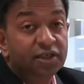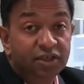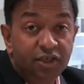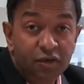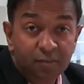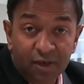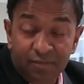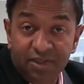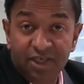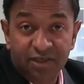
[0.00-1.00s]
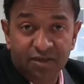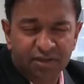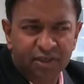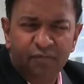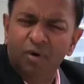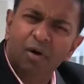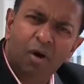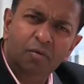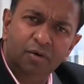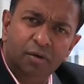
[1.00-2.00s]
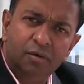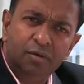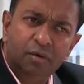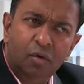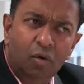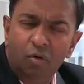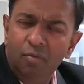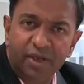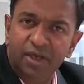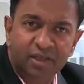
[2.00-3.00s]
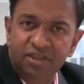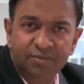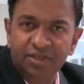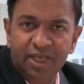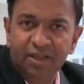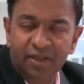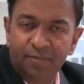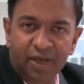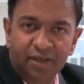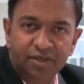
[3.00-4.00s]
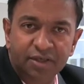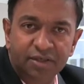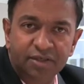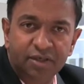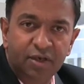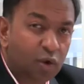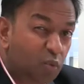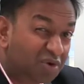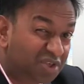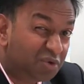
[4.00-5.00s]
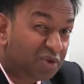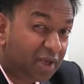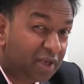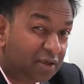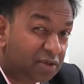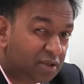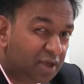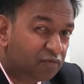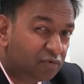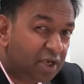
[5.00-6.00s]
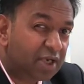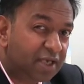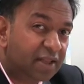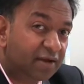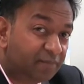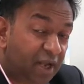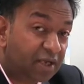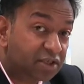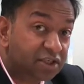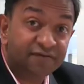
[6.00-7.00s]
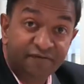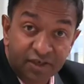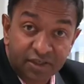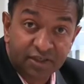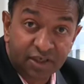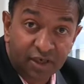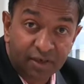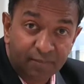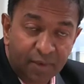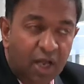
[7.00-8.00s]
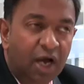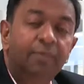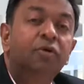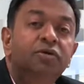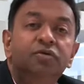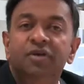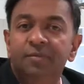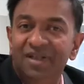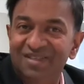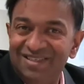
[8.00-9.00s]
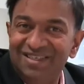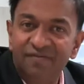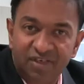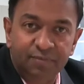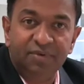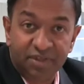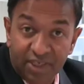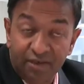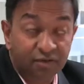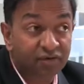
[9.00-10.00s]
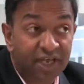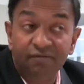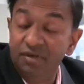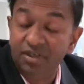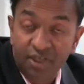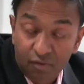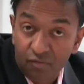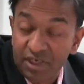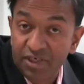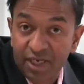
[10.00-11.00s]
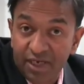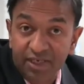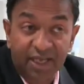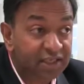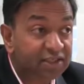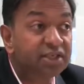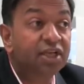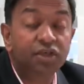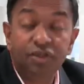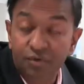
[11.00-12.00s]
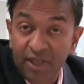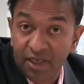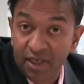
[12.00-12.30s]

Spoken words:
So you might be saying to yourself, well, hold on, all my customers get their packages. Well, do they? Do they really get their packages first time? I'm not talking about the 70% on average that a retailer gets to their